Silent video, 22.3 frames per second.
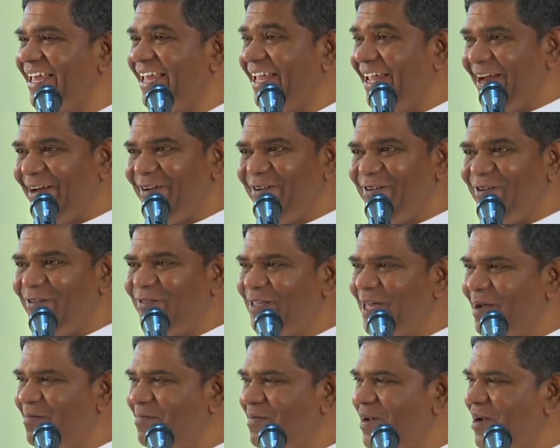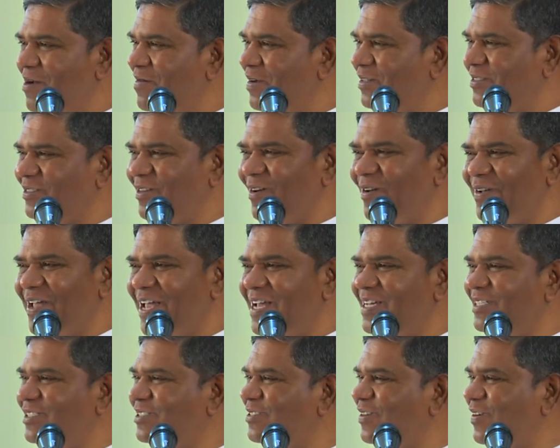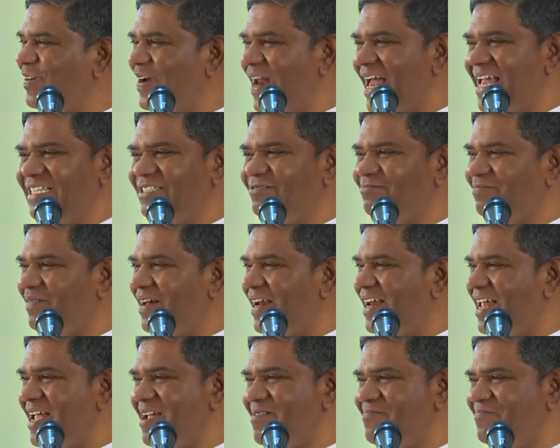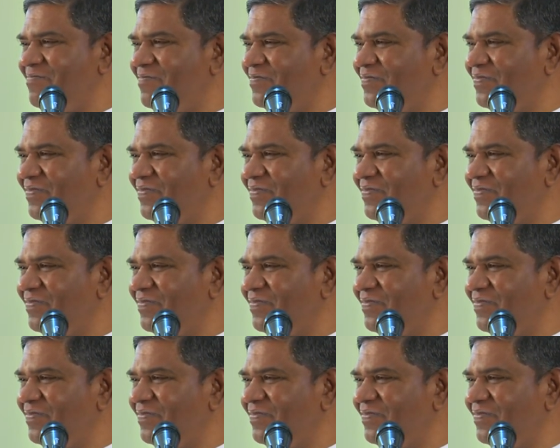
He took them. It was looking so nice for him.